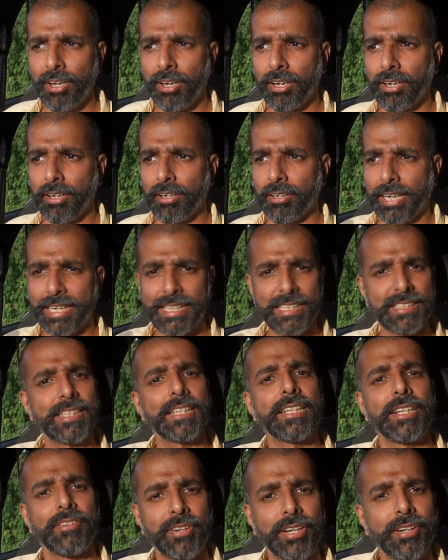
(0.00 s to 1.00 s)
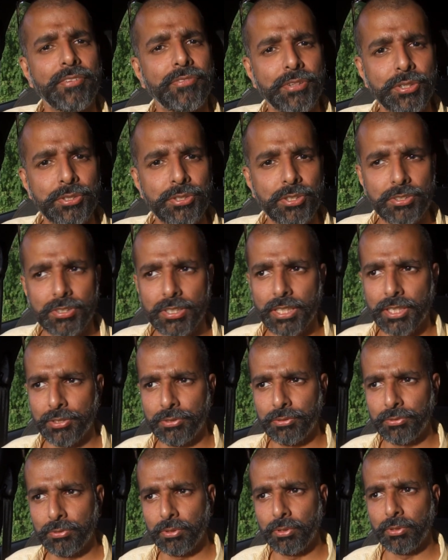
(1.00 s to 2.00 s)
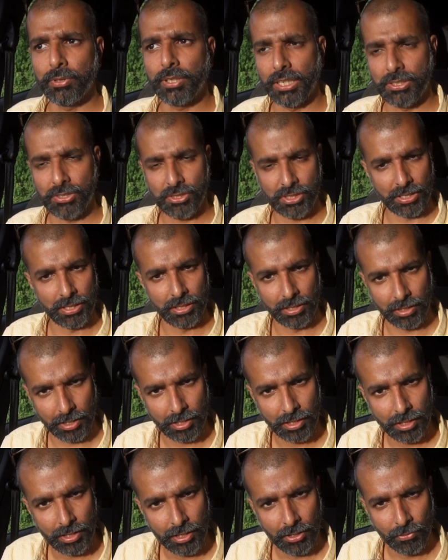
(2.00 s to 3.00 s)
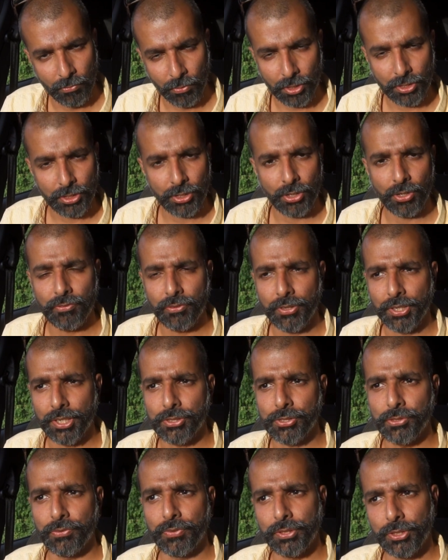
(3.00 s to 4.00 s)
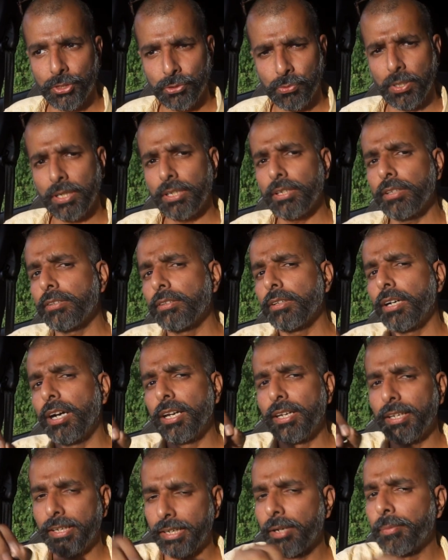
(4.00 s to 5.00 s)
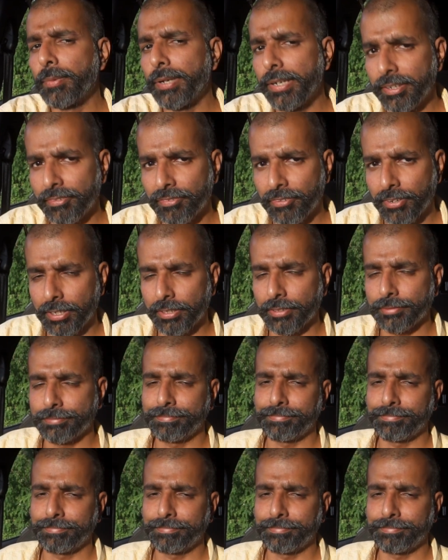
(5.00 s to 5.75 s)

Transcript: any significant features that you could consider worthy of an SUV. This one, a little bit different.